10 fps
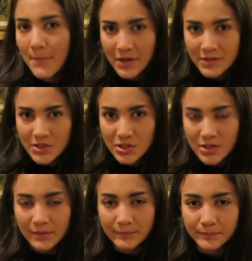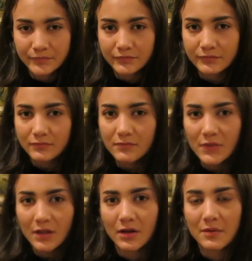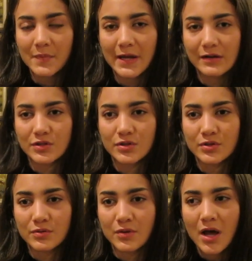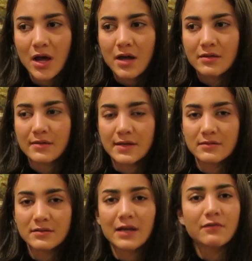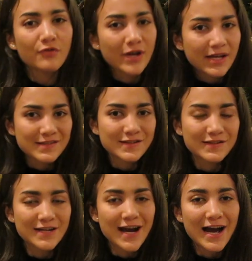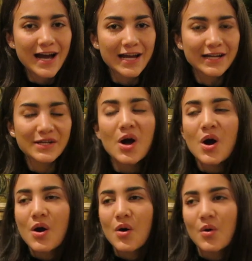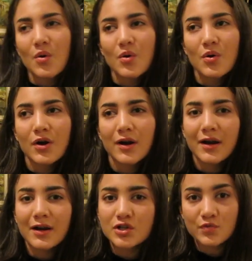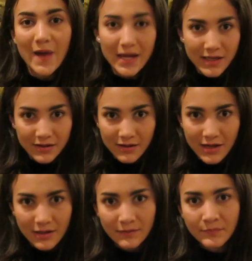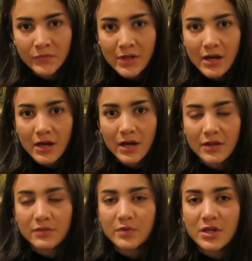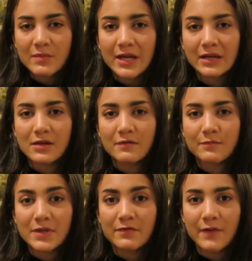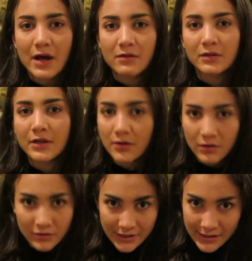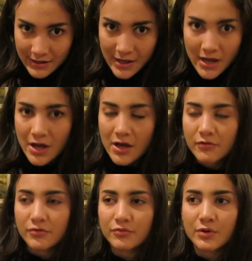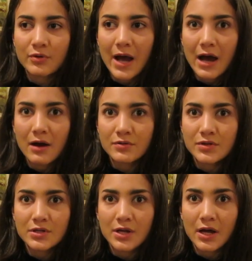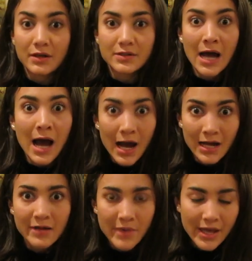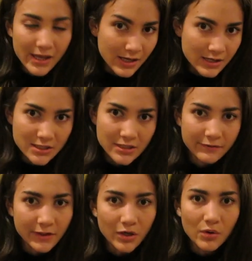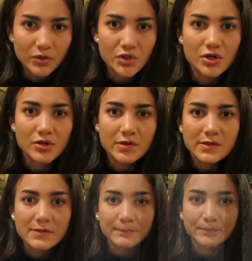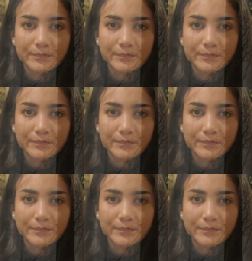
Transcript: monster compared to things like Frankenstein or Dracula. The boogeyman can be found literally throughout time and different cultures.